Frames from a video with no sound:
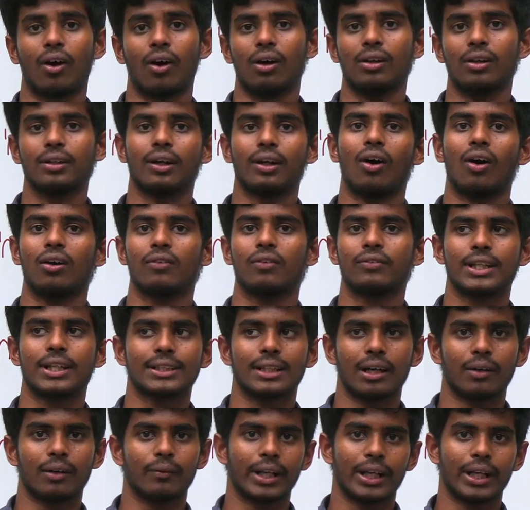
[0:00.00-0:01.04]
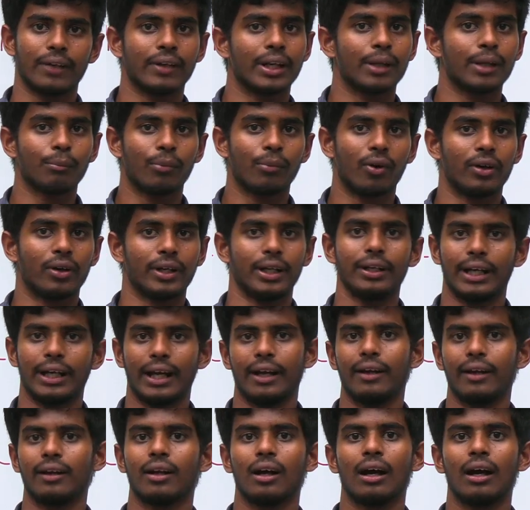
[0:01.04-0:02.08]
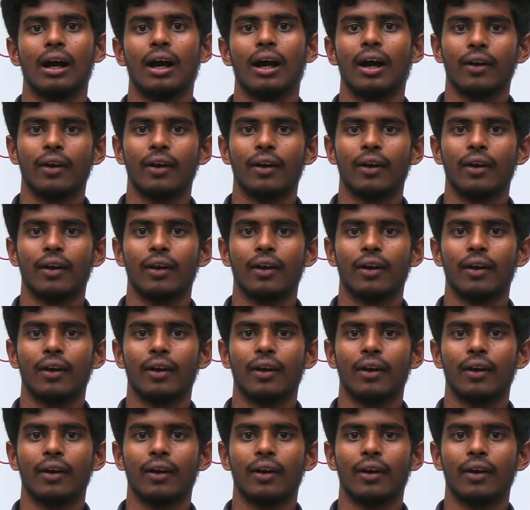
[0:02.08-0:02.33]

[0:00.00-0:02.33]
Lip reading: All of these are very, very important, and